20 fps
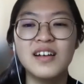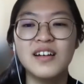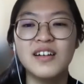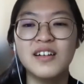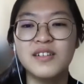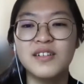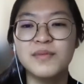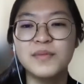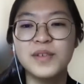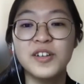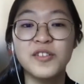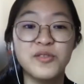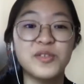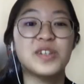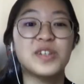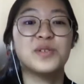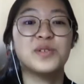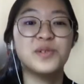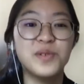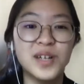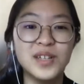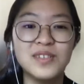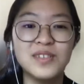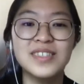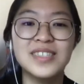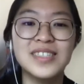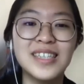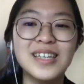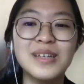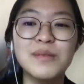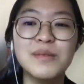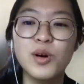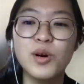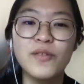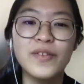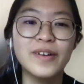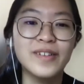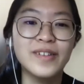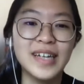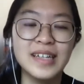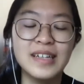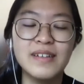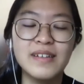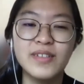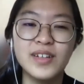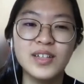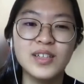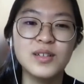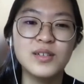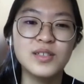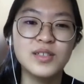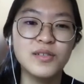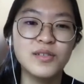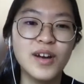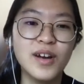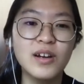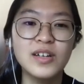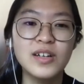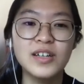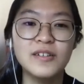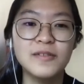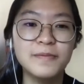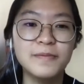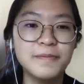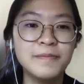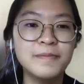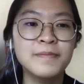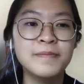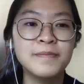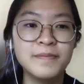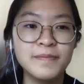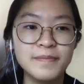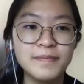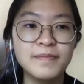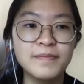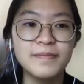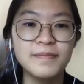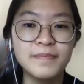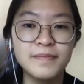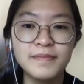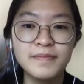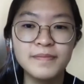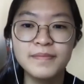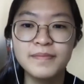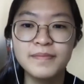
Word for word: Um, if we do want to see more of our native turtles around. Okay, maybe